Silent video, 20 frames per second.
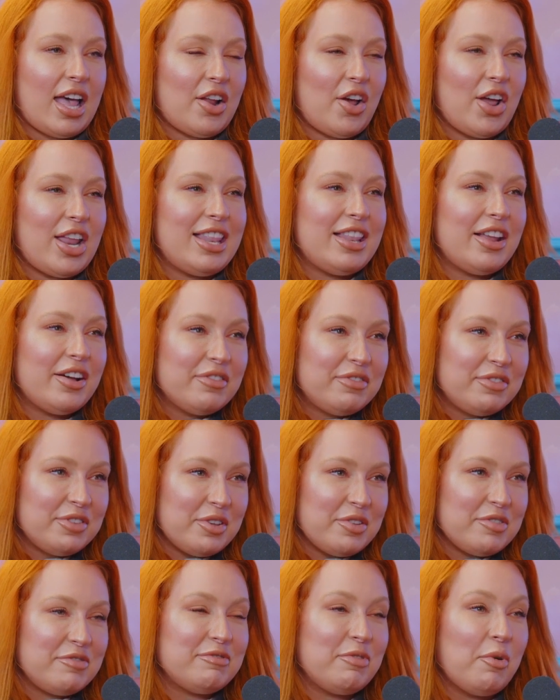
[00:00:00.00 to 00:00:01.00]
And I love
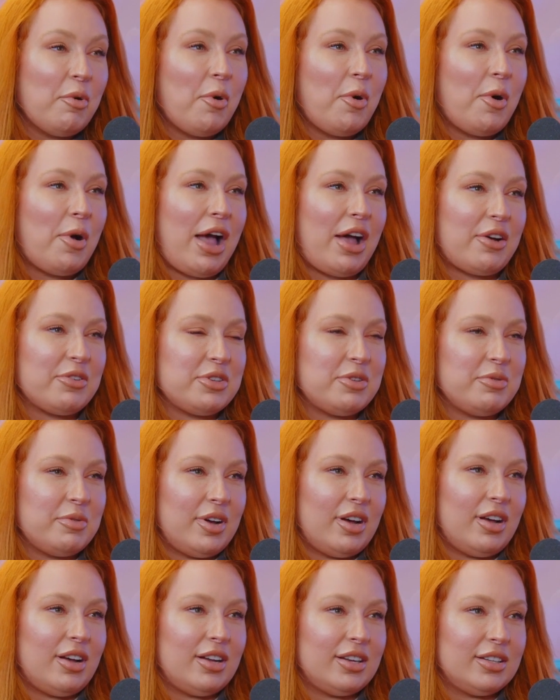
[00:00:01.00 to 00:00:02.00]
you for how you
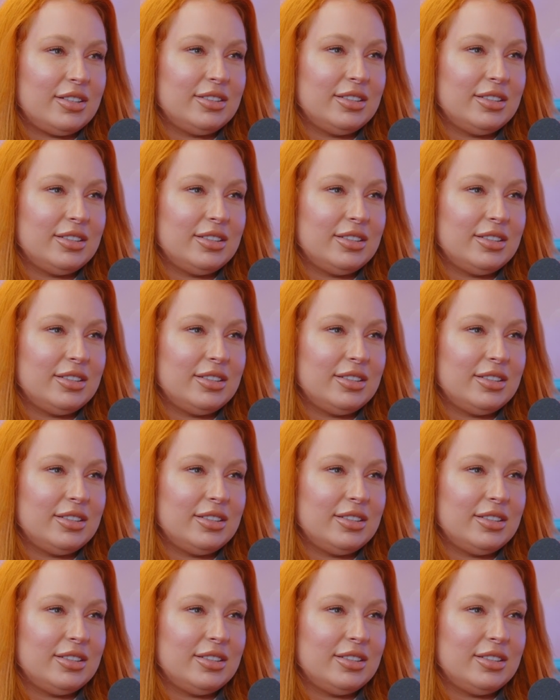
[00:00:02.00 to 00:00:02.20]
are.